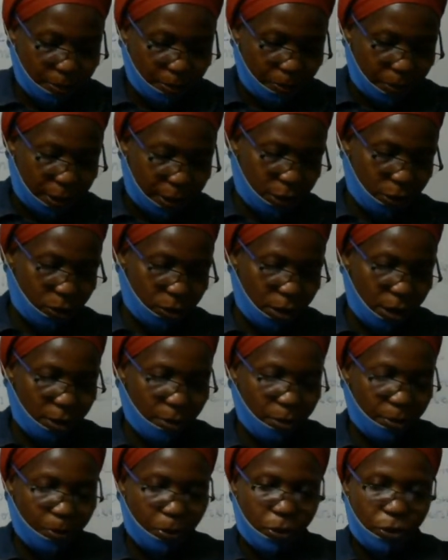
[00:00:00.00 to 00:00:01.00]
particular
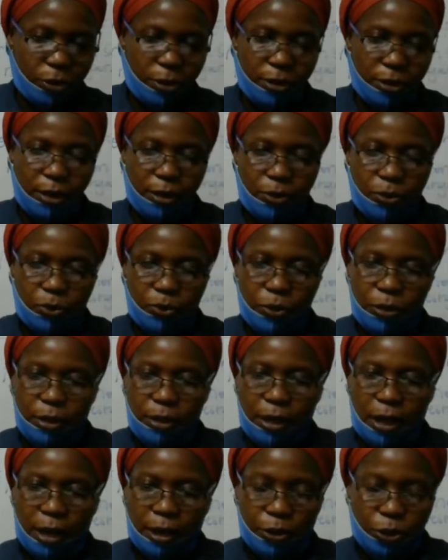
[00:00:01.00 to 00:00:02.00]
report that
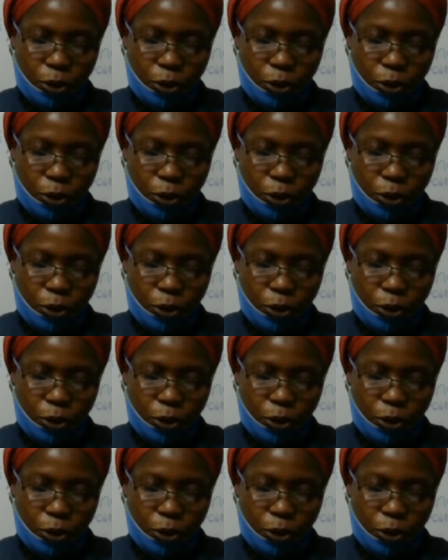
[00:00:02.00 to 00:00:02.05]
we are